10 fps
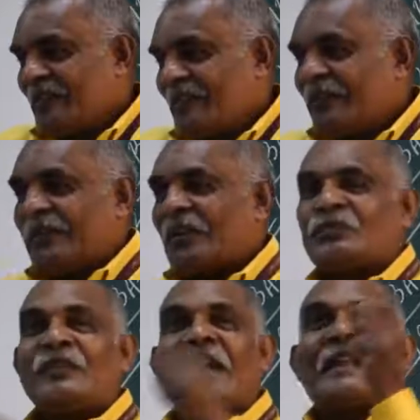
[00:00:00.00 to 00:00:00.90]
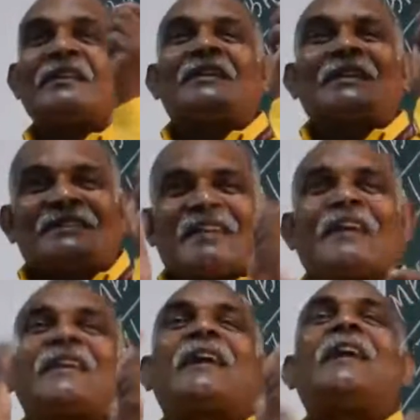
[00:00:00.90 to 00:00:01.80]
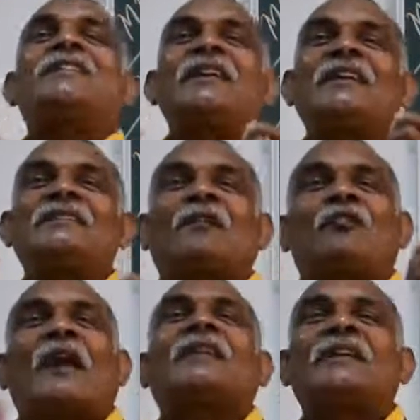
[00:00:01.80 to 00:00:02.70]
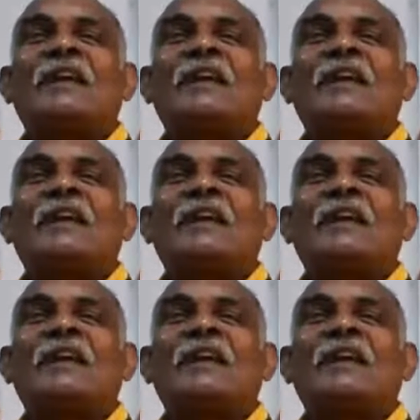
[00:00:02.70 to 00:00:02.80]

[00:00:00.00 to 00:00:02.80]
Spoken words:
because we are segregating the work